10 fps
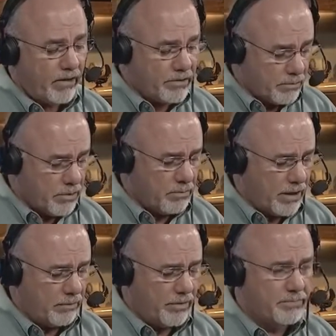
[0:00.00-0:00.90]
It's a real
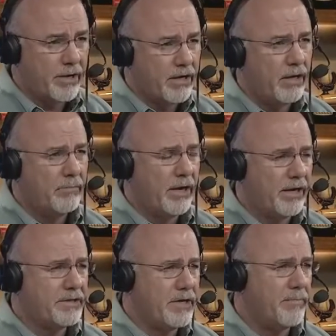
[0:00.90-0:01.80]
problem. It's become
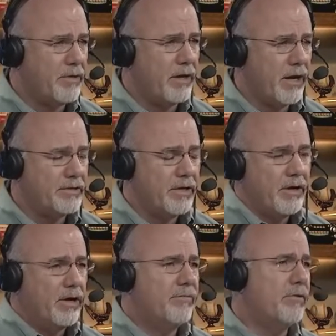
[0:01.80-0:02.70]
accepted as,
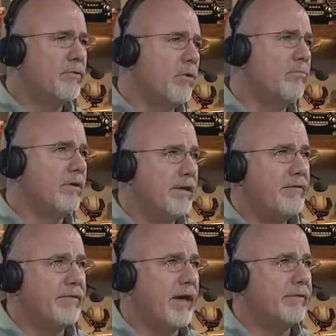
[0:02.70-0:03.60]
if you don't
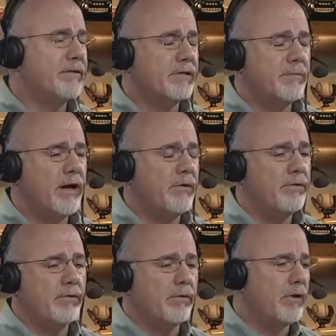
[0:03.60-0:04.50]
believe that somehow
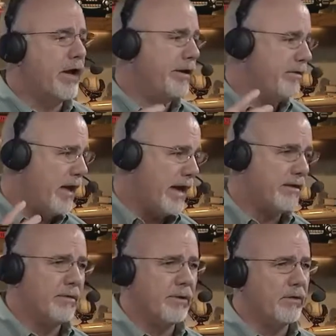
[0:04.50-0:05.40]
you're not
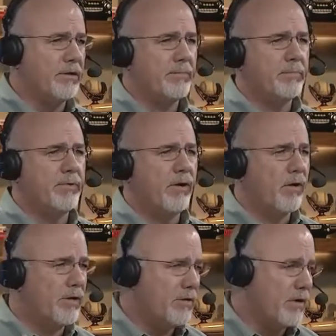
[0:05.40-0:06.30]
academically up to
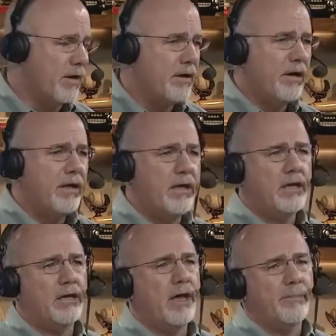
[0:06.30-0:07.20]
par, you're not
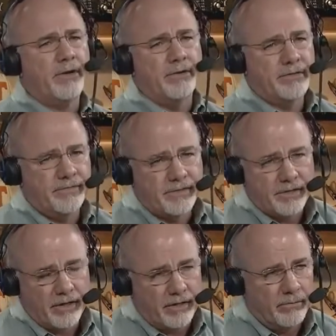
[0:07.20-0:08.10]
economically
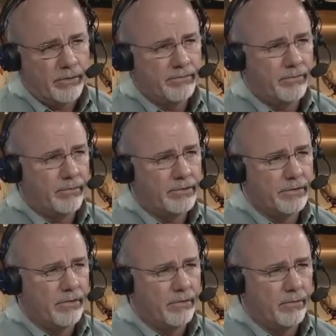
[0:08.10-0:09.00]
sophisticated, which of course is
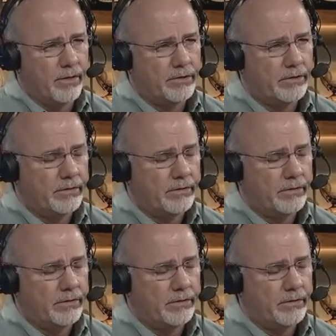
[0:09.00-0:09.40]
hogwash.